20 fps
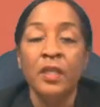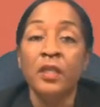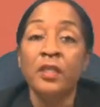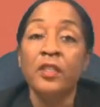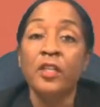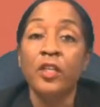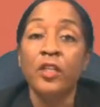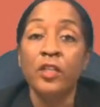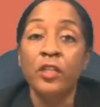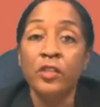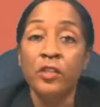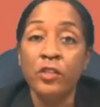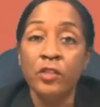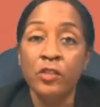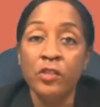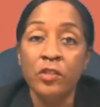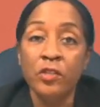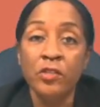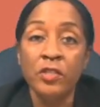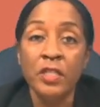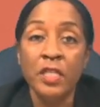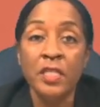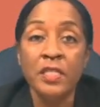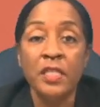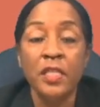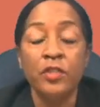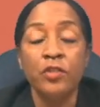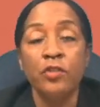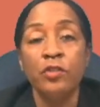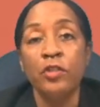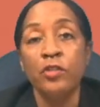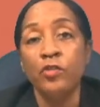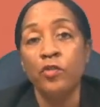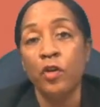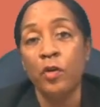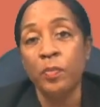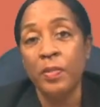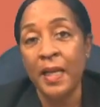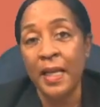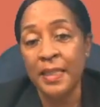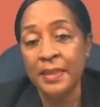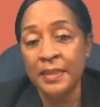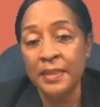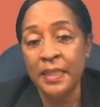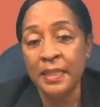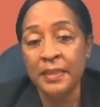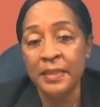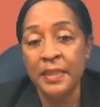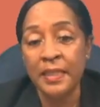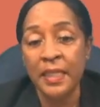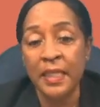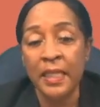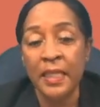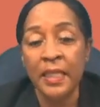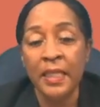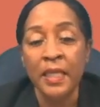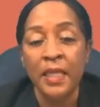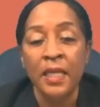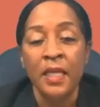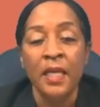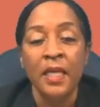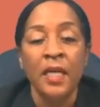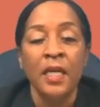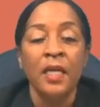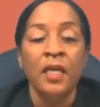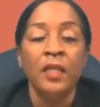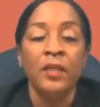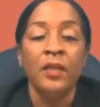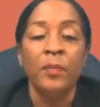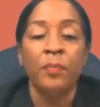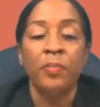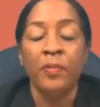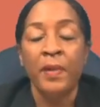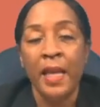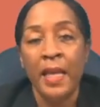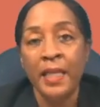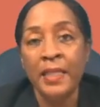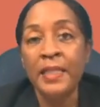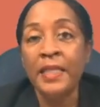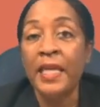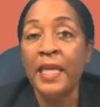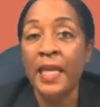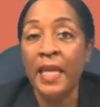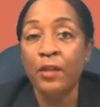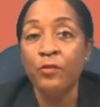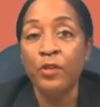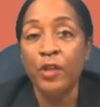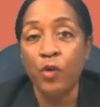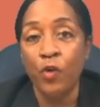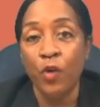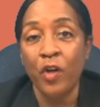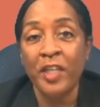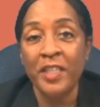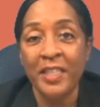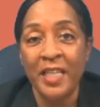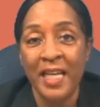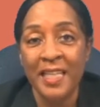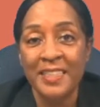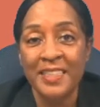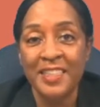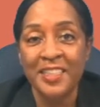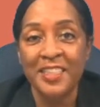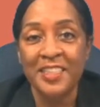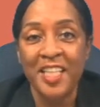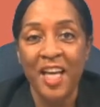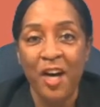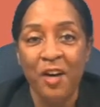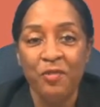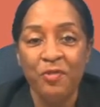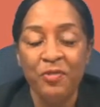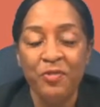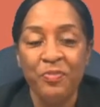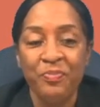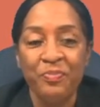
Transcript: The good news is that due to neuroplasticity, the brain can reorganize itself.